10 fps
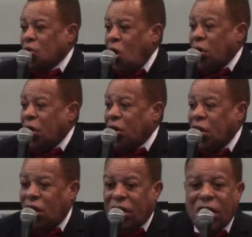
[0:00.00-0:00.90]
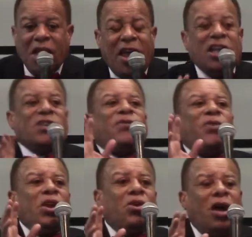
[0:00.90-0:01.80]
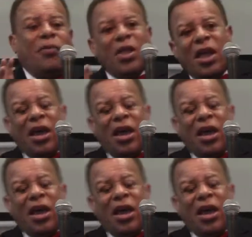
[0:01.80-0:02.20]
was caught in a gully and his feet are up